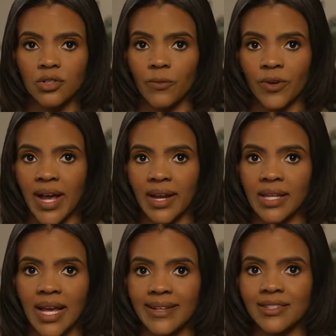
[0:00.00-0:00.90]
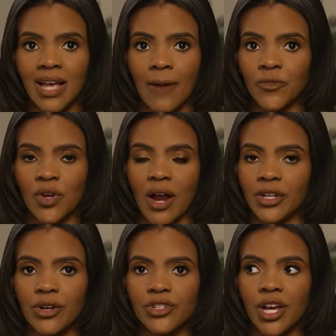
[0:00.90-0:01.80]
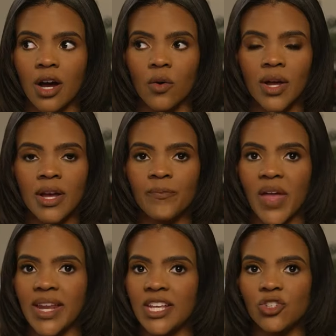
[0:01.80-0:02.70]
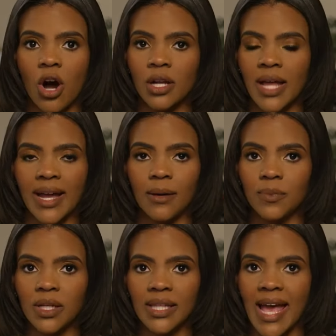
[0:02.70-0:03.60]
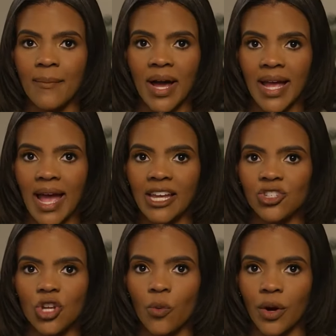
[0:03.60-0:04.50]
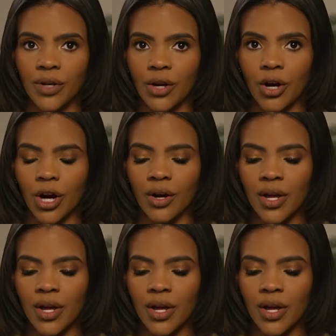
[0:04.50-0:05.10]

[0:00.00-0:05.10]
Don't forget, he like slapped her down years ago and he's gone like completely MIA. He's nowhere near her.